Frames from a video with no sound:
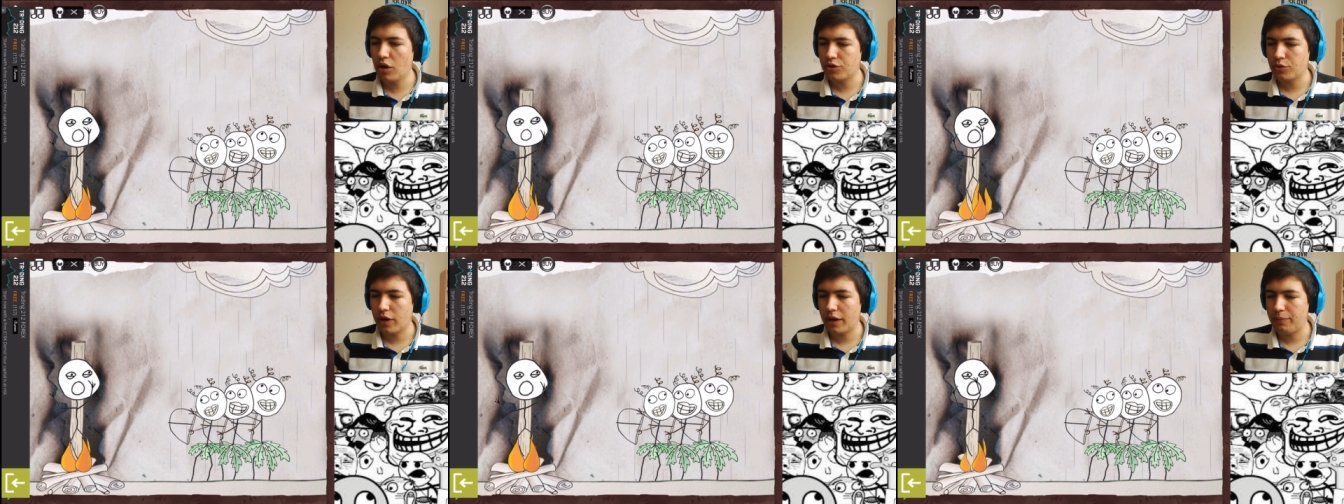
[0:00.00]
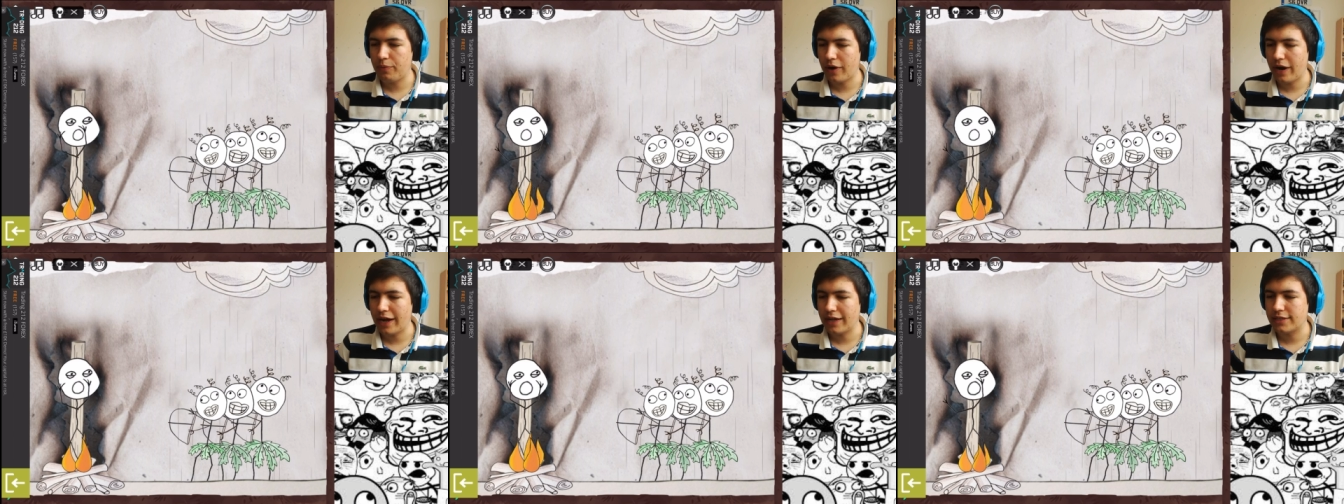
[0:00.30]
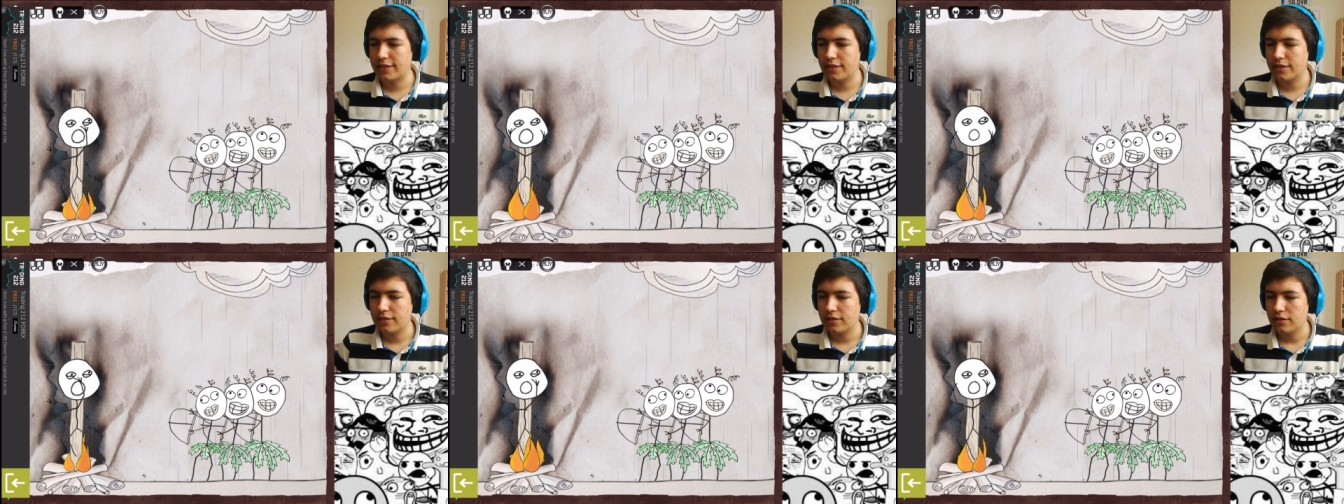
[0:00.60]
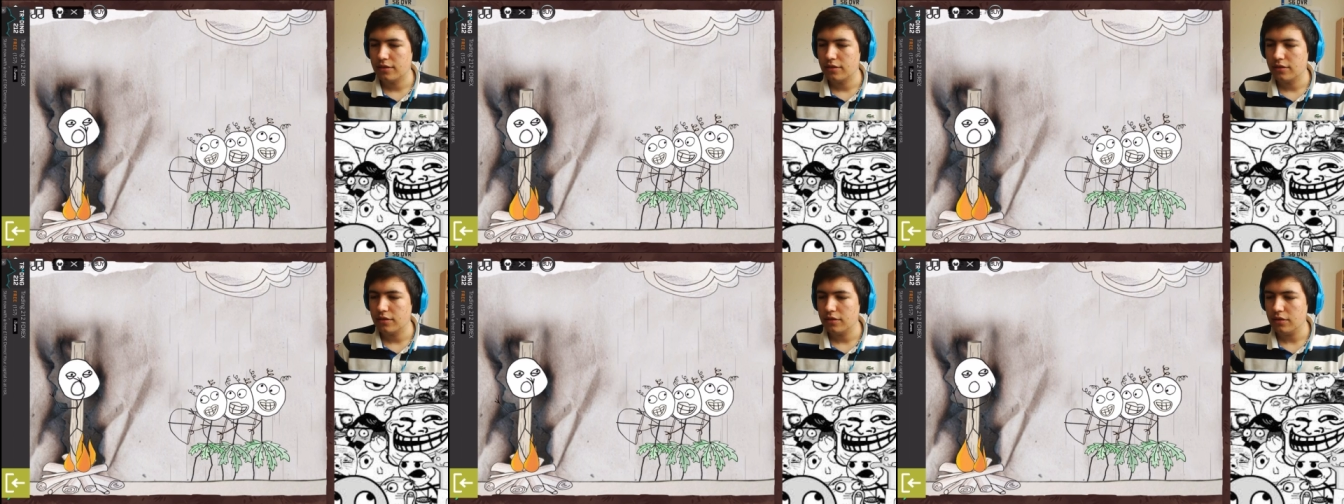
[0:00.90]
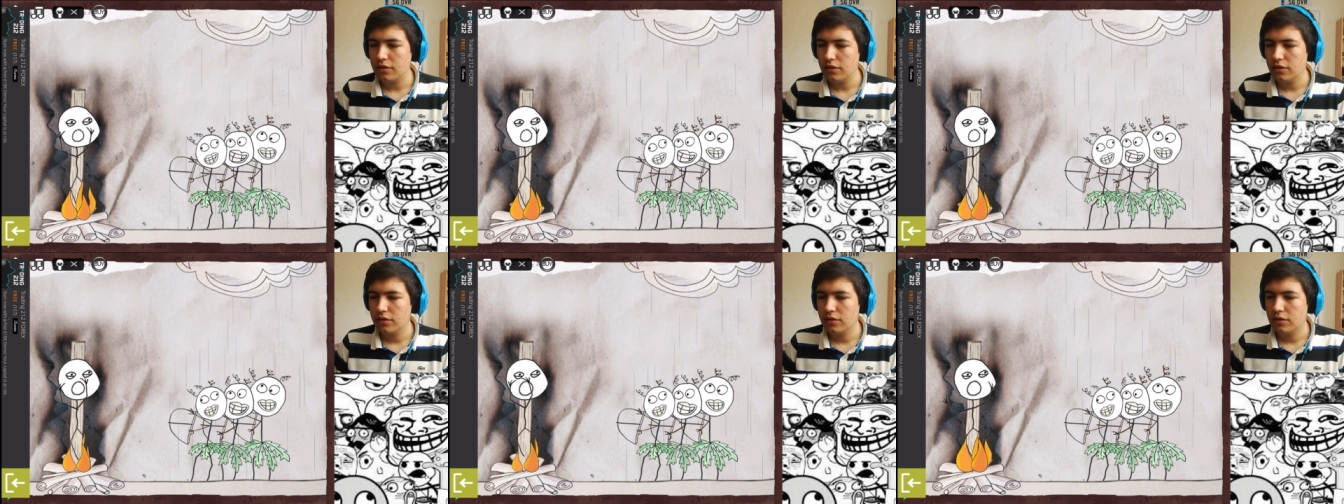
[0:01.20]
what do I press?
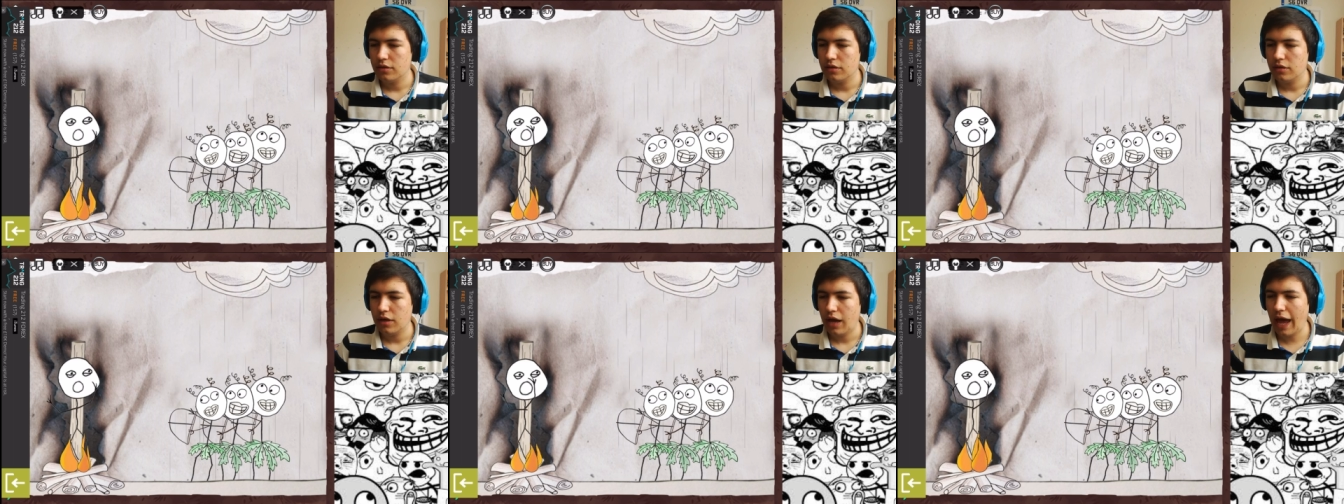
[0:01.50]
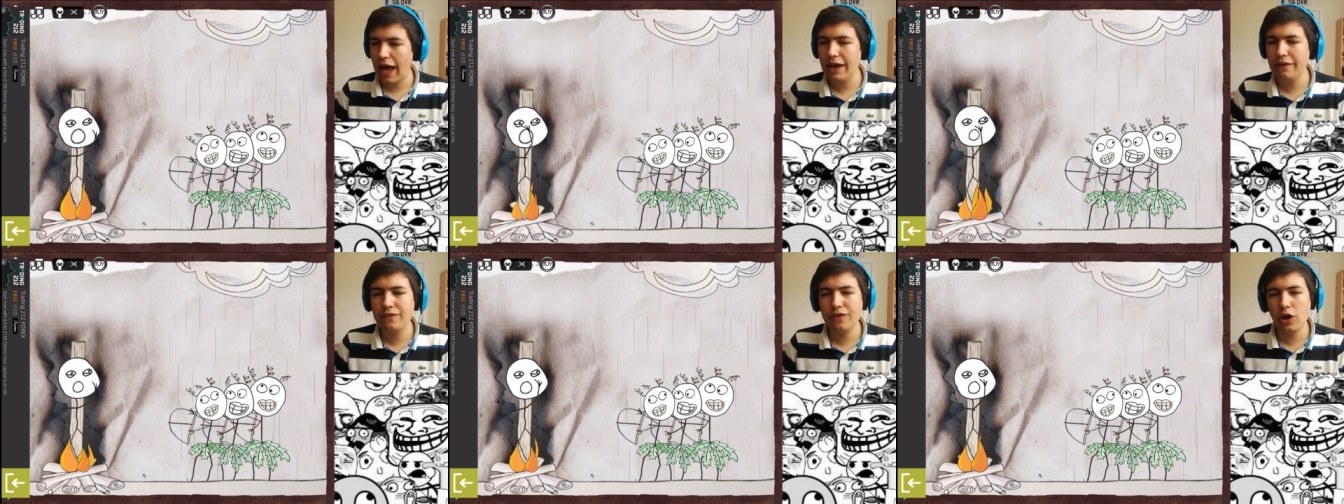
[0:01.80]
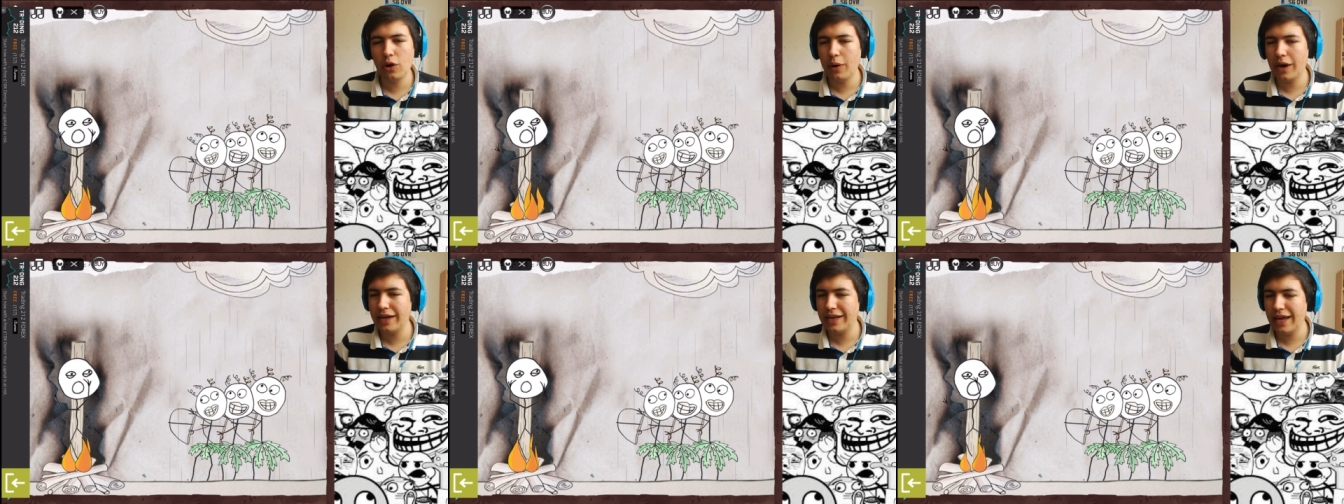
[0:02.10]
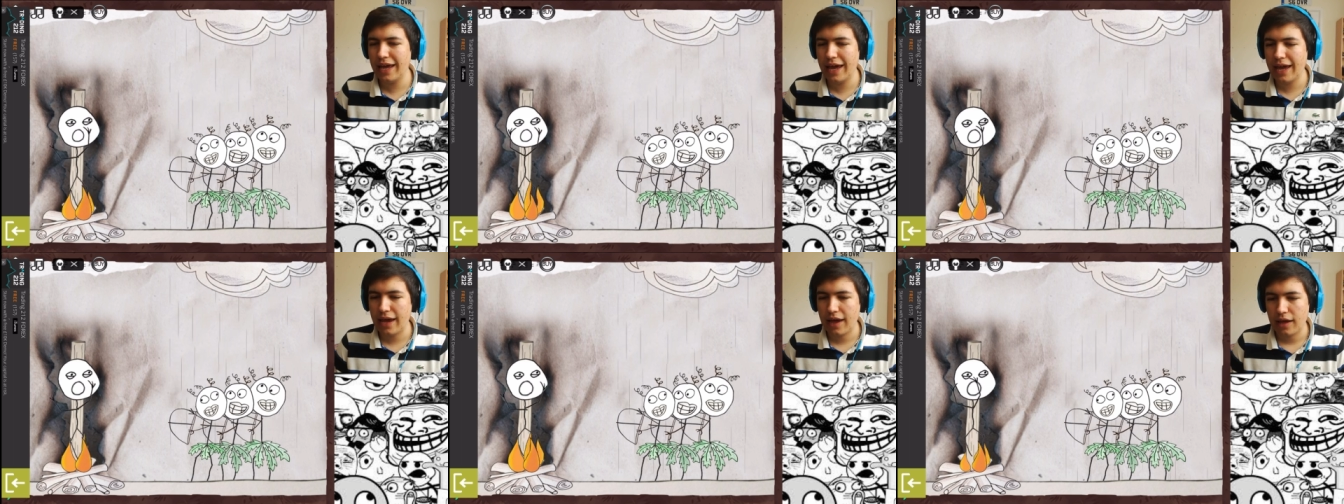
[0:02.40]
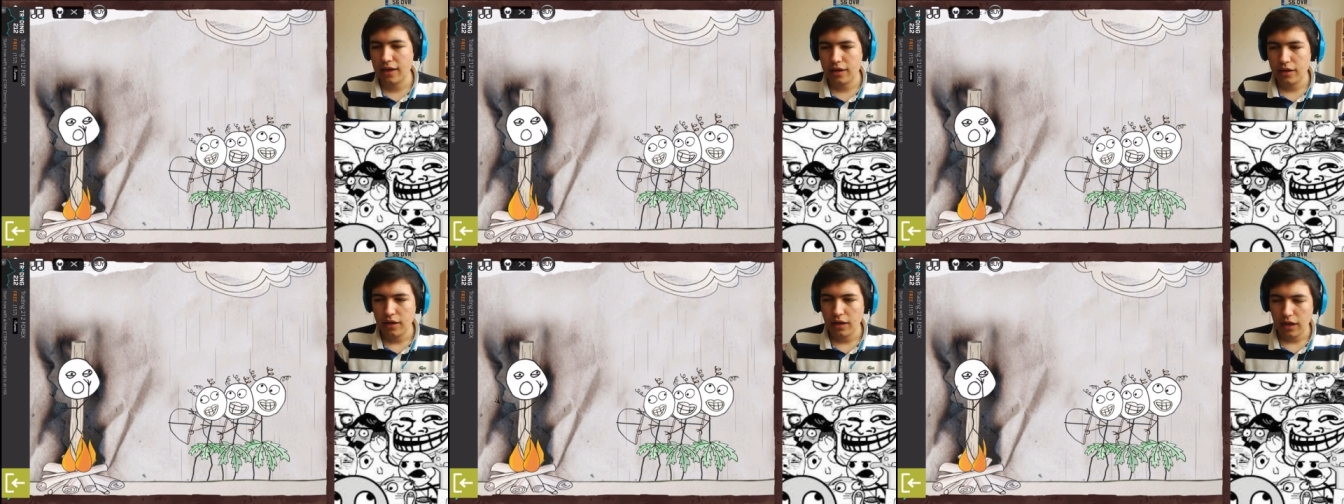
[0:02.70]
I have no
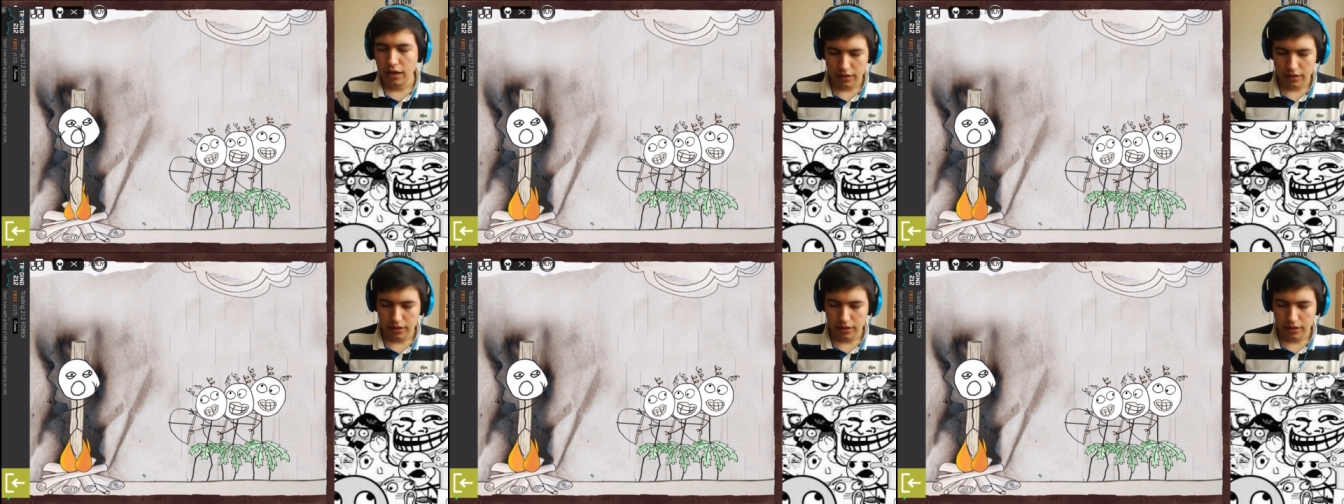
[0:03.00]
idea.